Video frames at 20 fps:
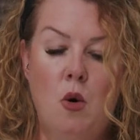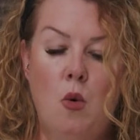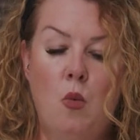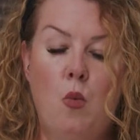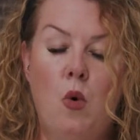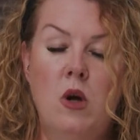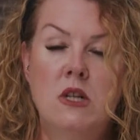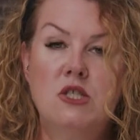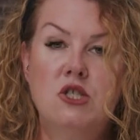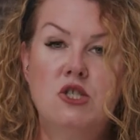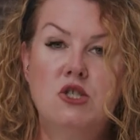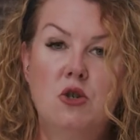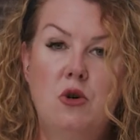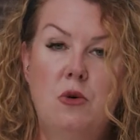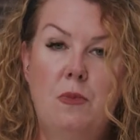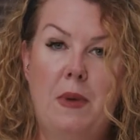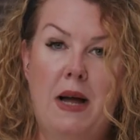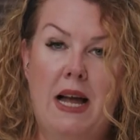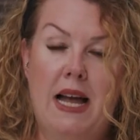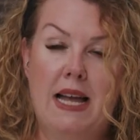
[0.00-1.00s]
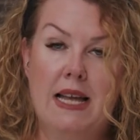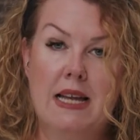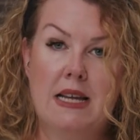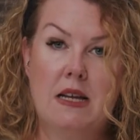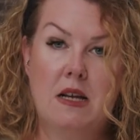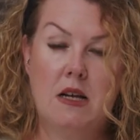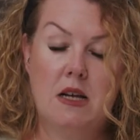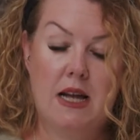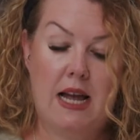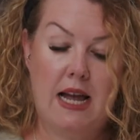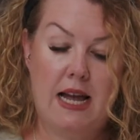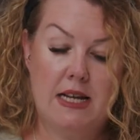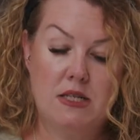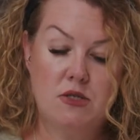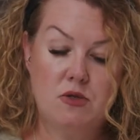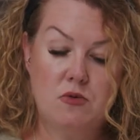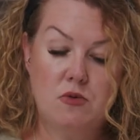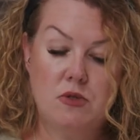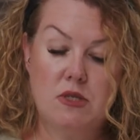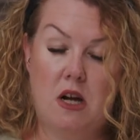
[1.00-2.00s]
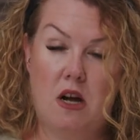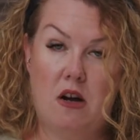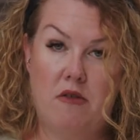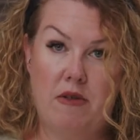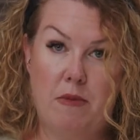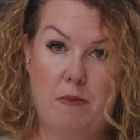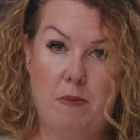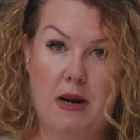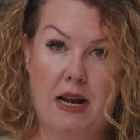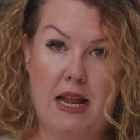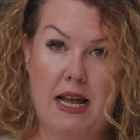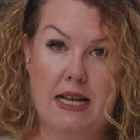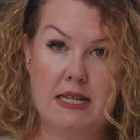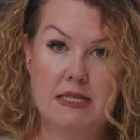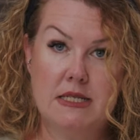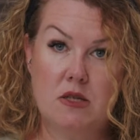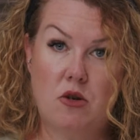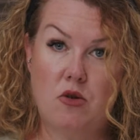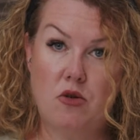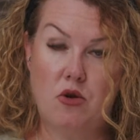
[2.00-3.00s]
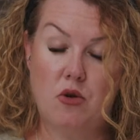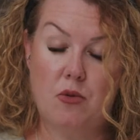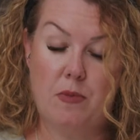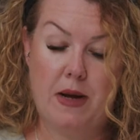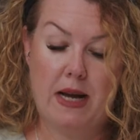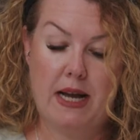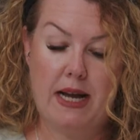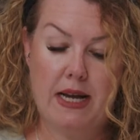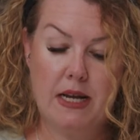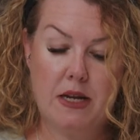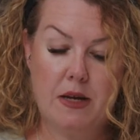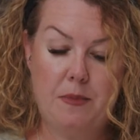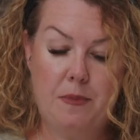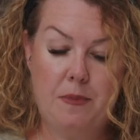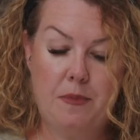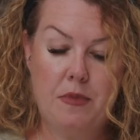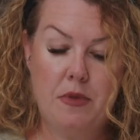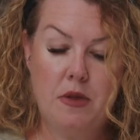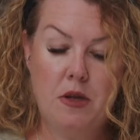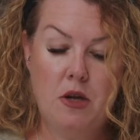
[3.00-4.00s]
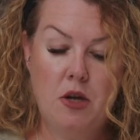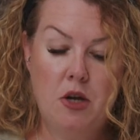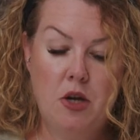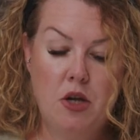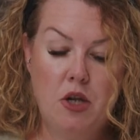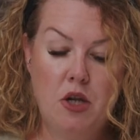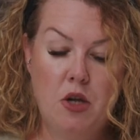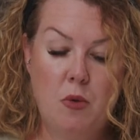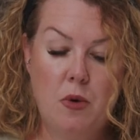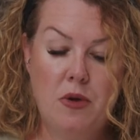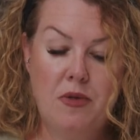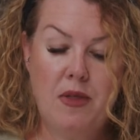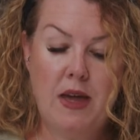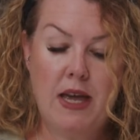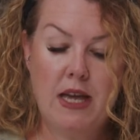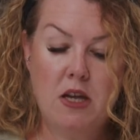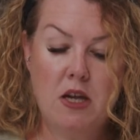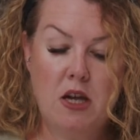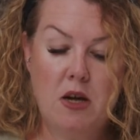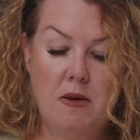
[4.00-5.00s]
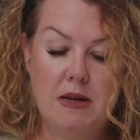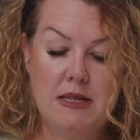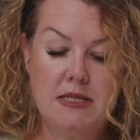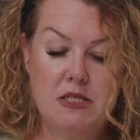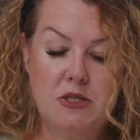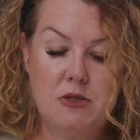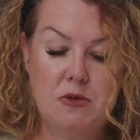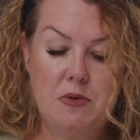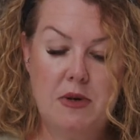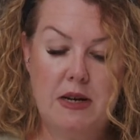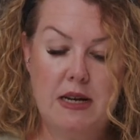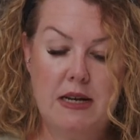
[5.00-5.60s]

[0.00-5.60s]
Once your bag handles are in place on your bag, you are then going to